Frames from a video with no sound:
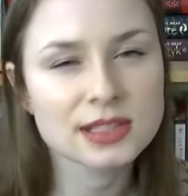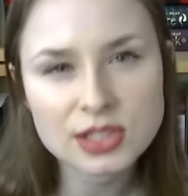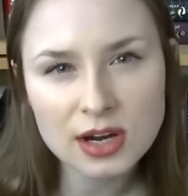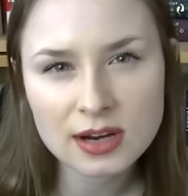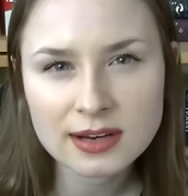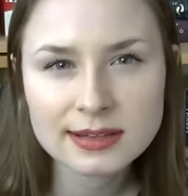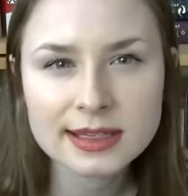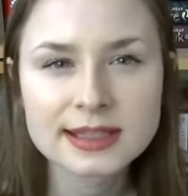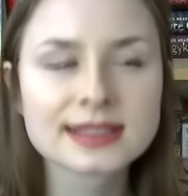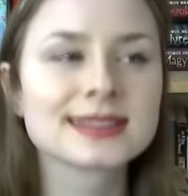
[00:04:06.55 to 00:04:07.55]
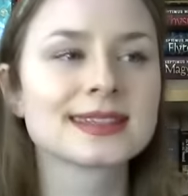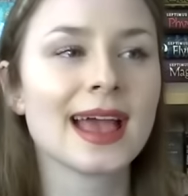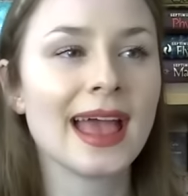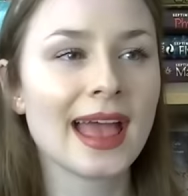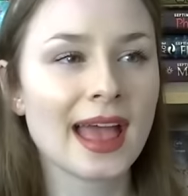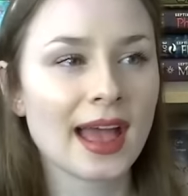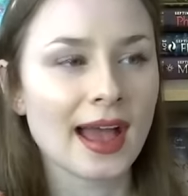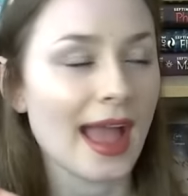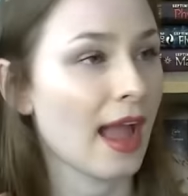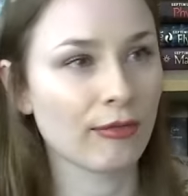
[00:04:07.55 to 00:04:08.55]
the darkness,
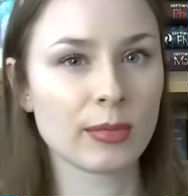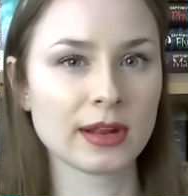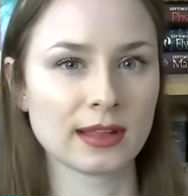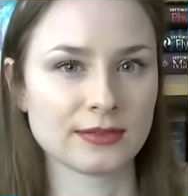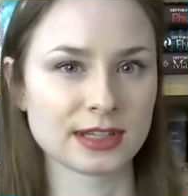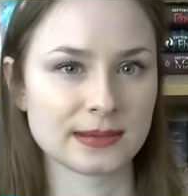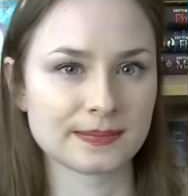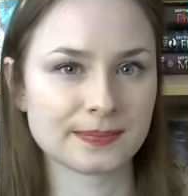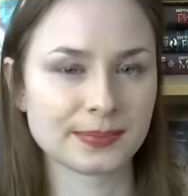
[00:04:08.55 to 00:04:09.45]
everybody loved it.